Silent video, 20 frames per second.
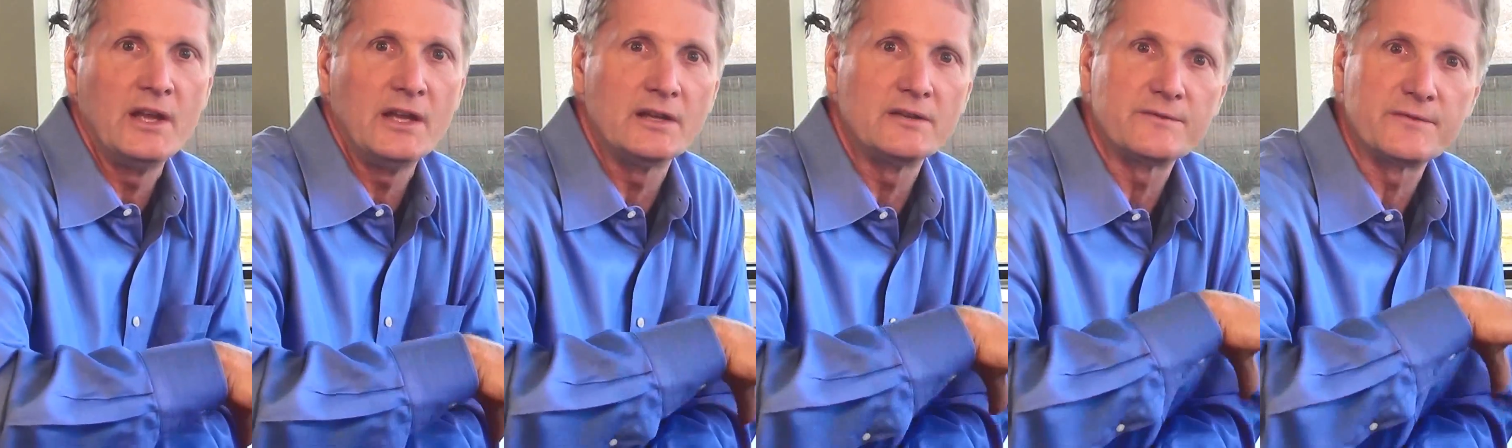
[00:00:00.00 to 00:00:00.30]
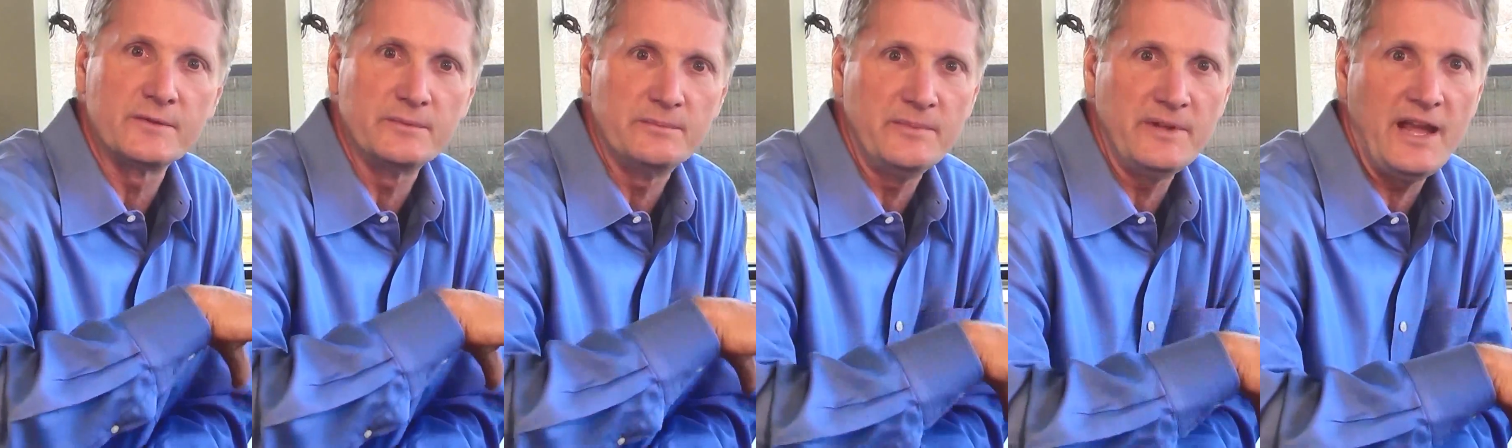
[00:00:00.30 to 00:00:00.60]

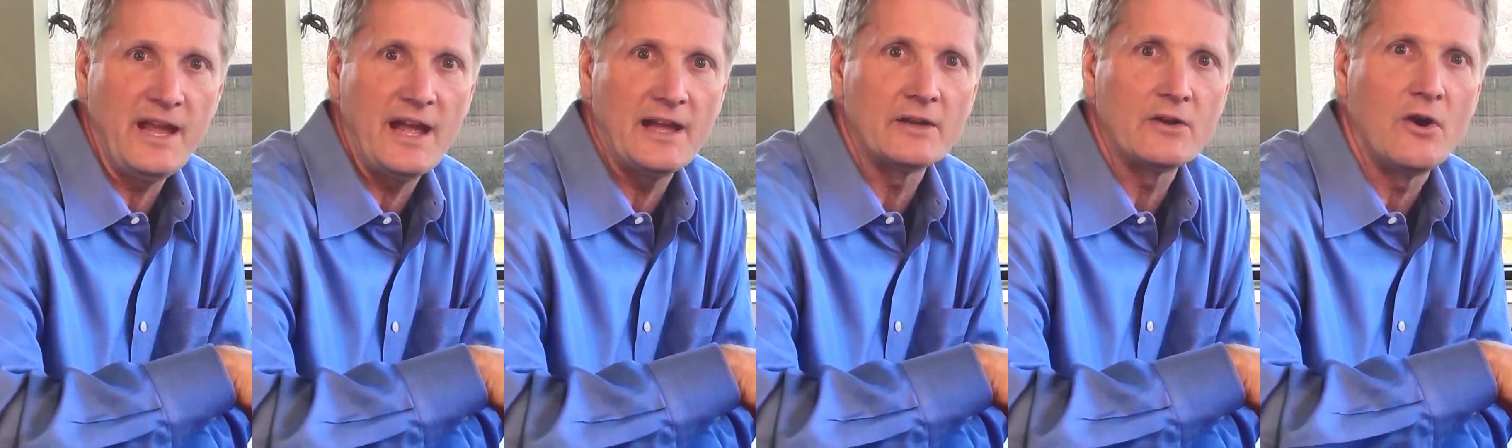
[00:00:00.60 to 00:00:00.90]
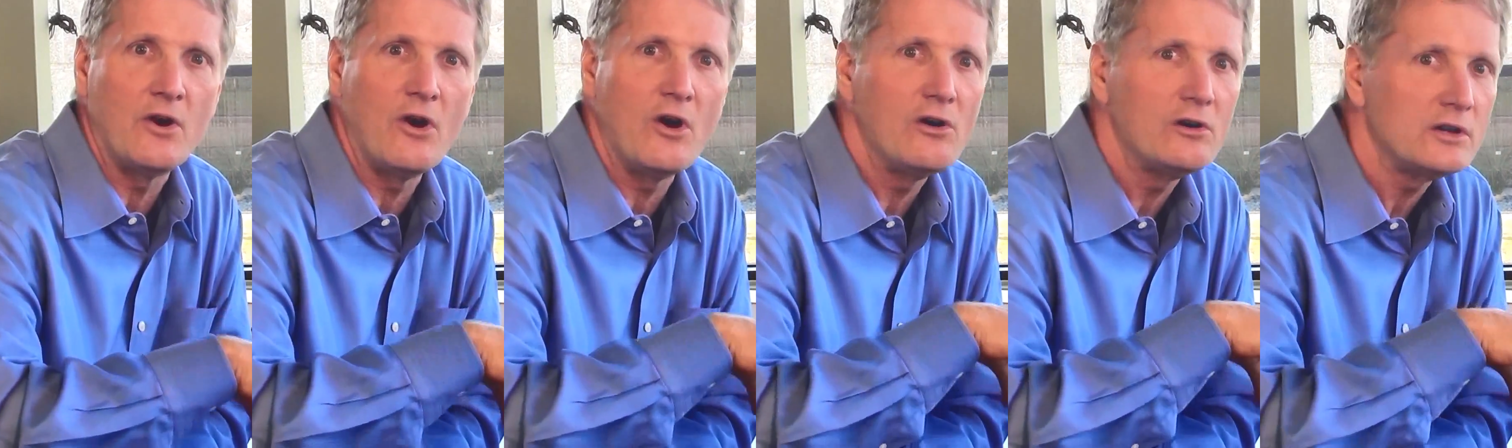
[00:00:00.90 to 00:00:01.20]
and from
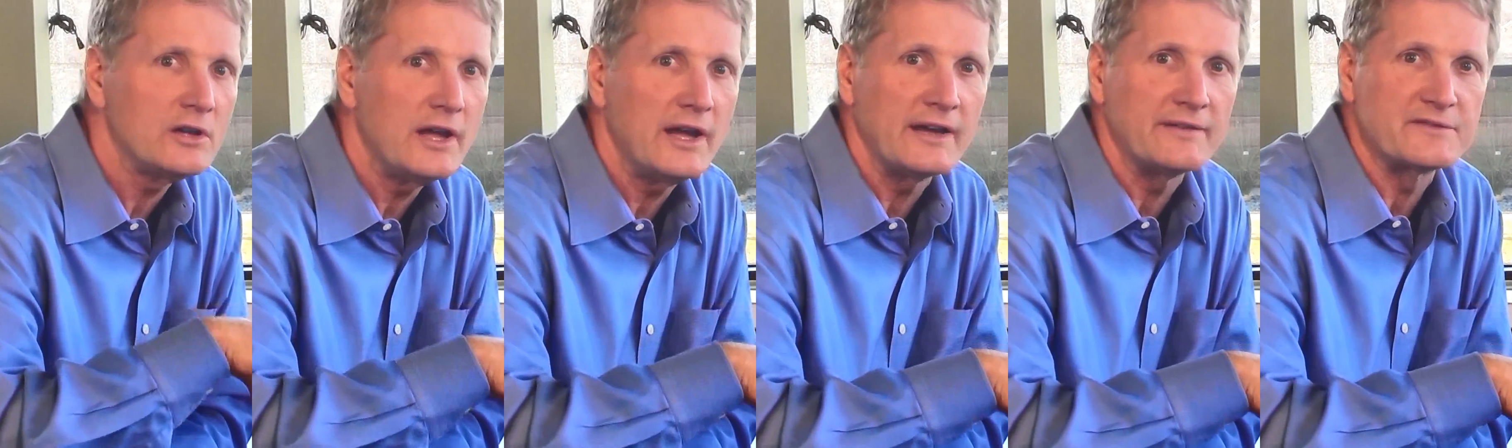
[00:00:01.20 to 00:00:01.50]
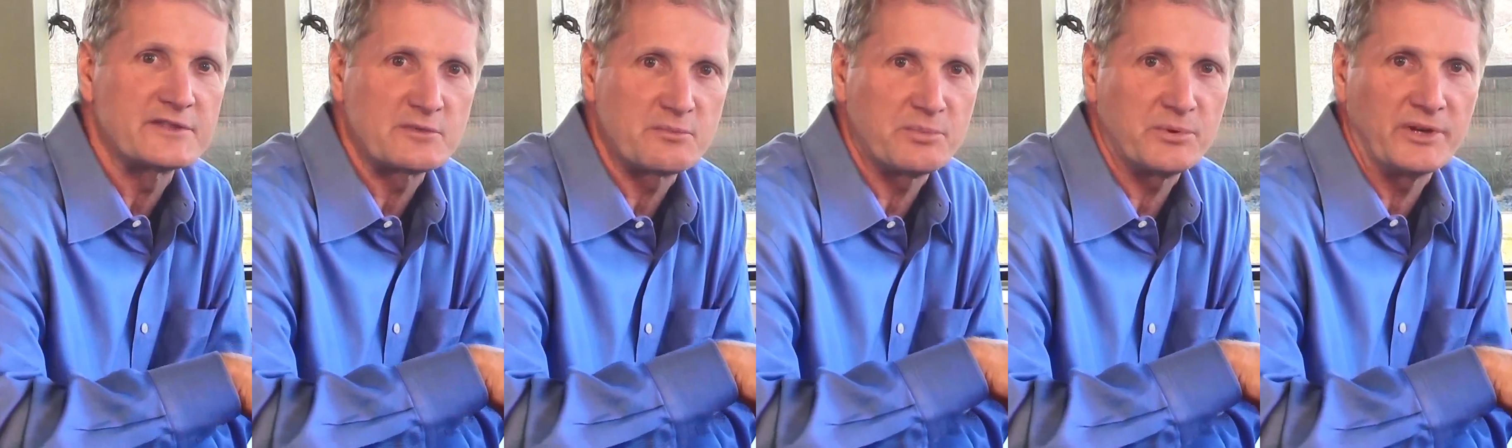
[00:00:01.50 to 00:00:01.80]
that, all
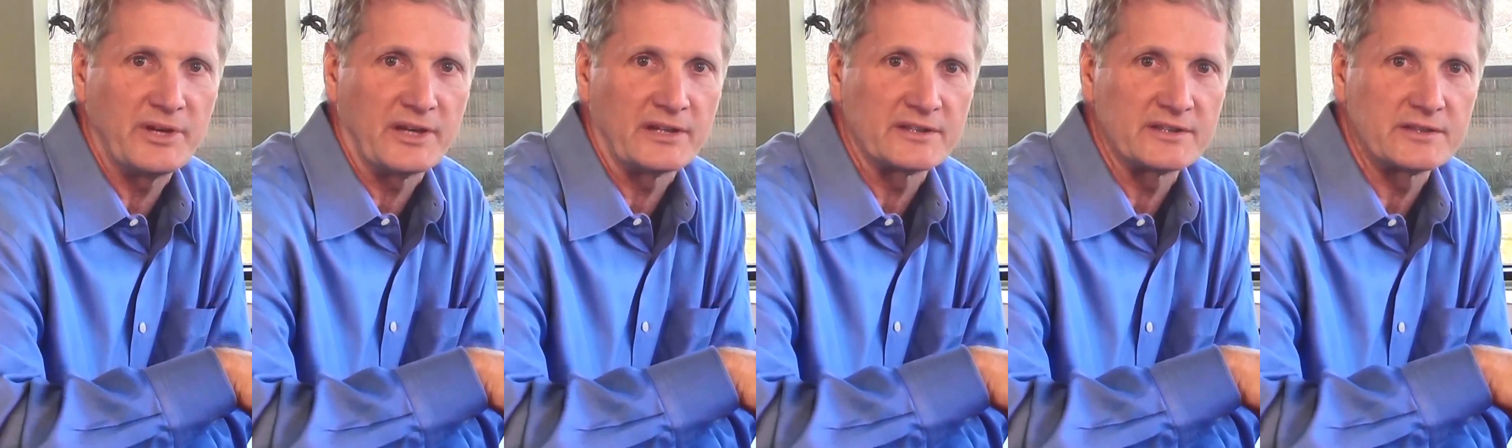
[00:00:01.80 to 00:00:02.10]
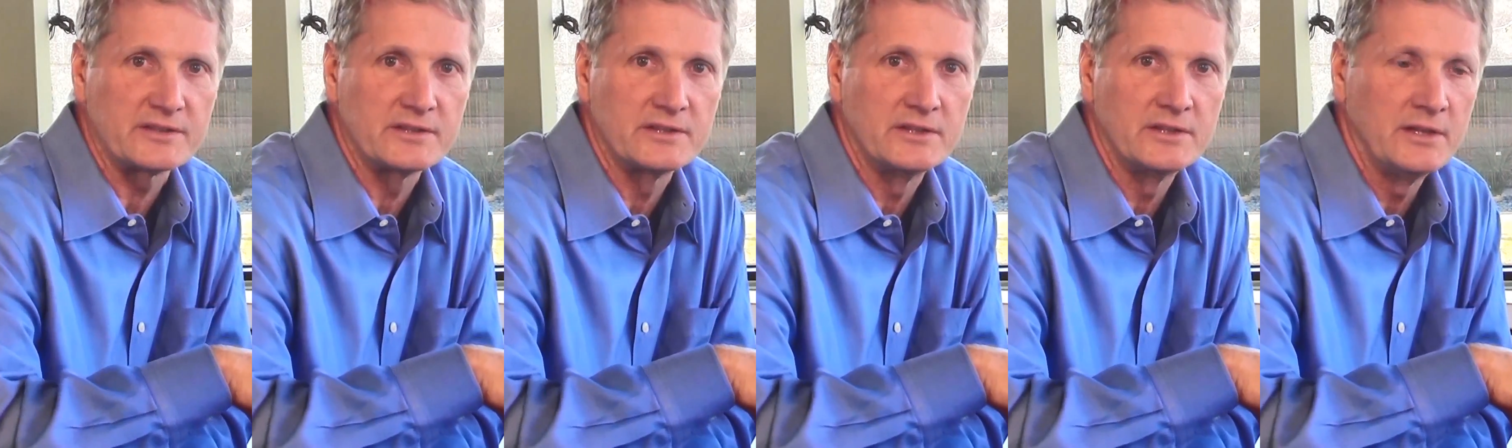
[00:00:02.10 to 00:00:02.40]
life
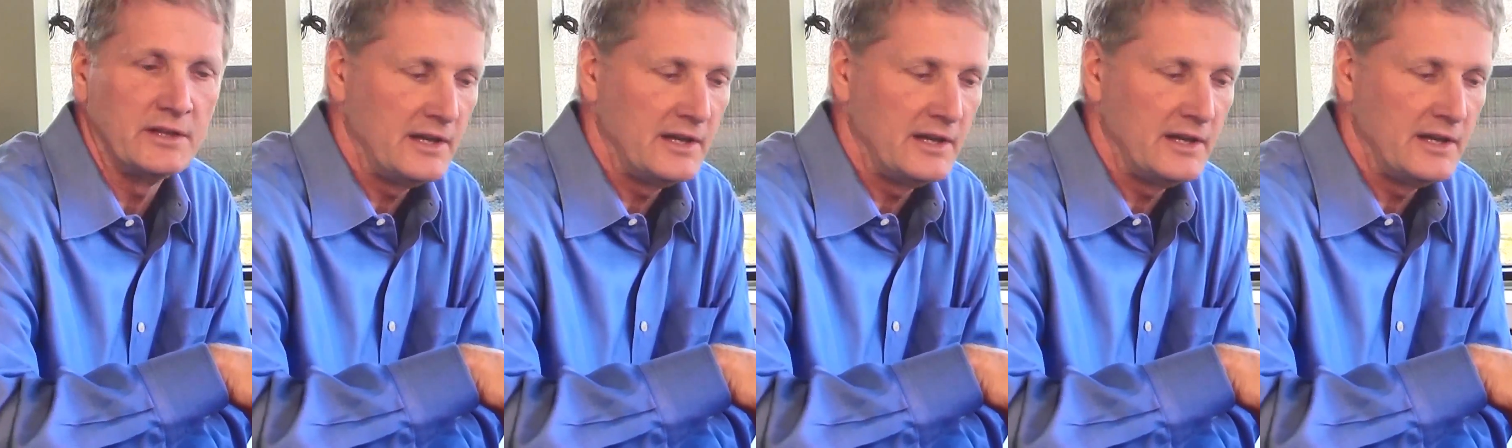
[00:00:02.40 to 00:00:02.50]
springs.